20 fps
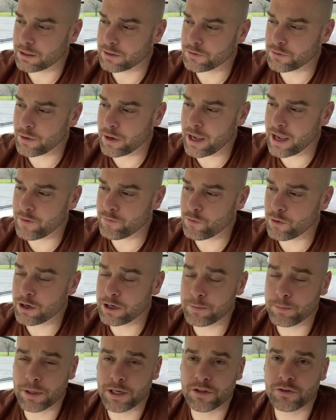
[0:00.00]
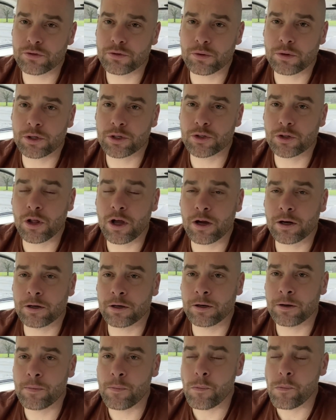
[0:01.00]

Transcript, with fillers: I have one in my storage locker